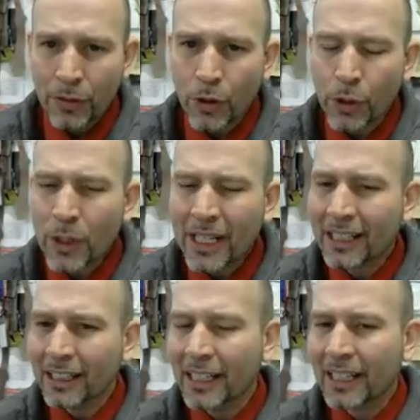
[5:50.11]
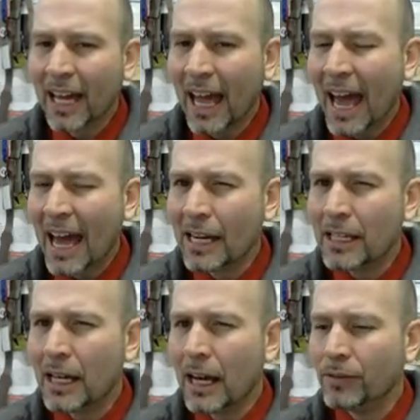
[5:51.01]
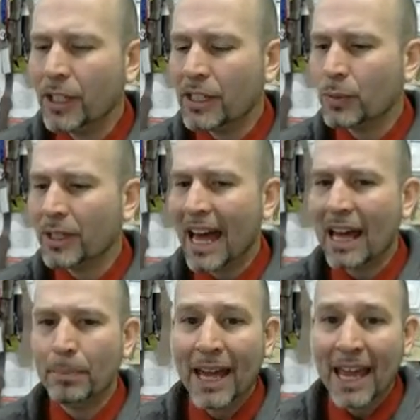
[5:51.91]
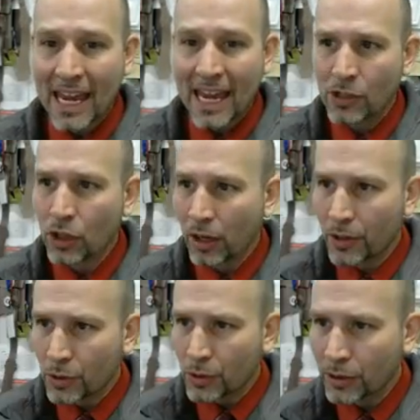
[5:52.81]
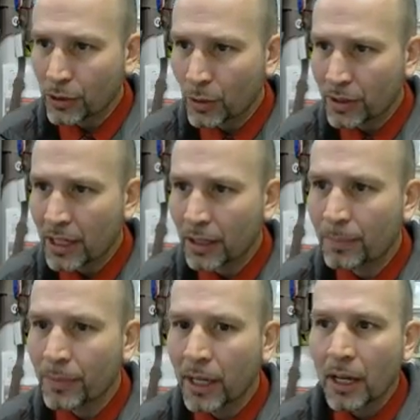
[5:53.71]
Though you can click Add, I've done this with Add Page also, you can do it there.